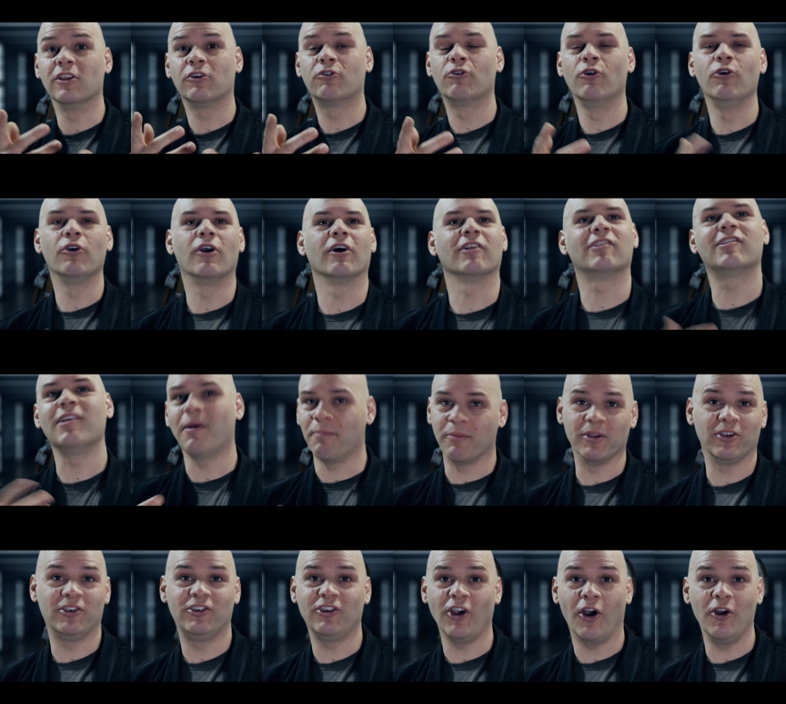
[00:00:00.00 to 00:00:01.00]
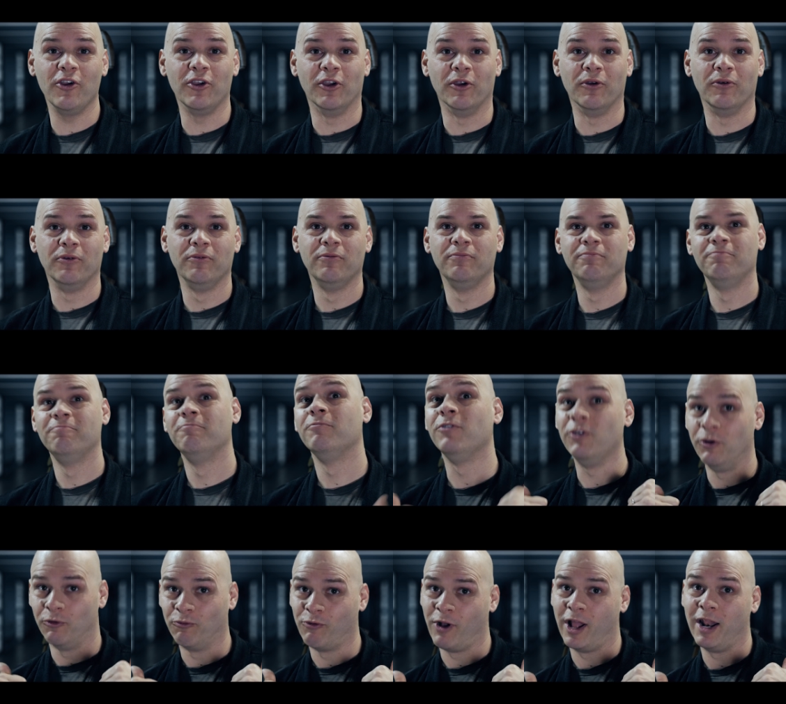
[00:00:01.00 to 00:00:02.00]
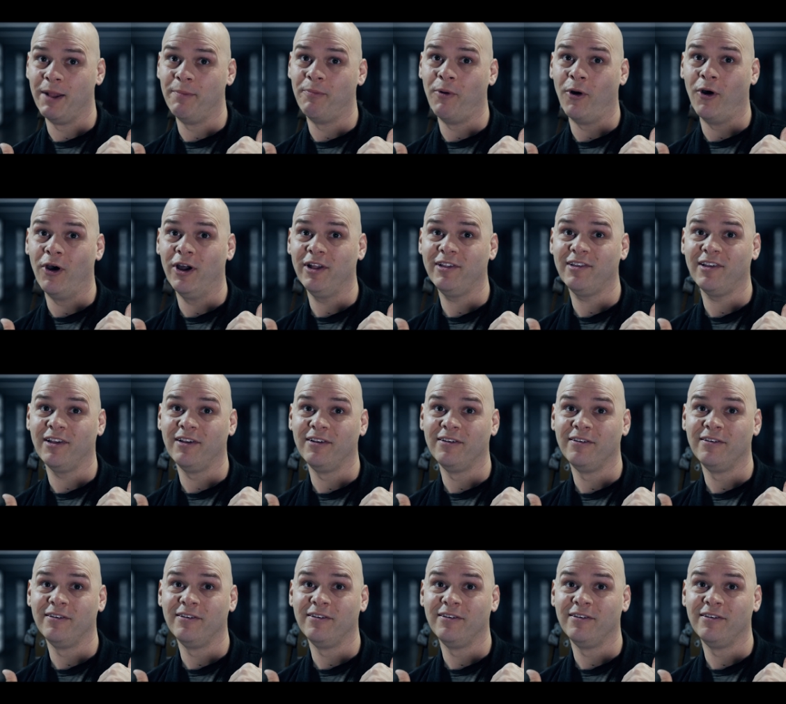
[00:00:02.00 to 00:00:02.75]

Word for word: the crew got something to show you. You ready, boys?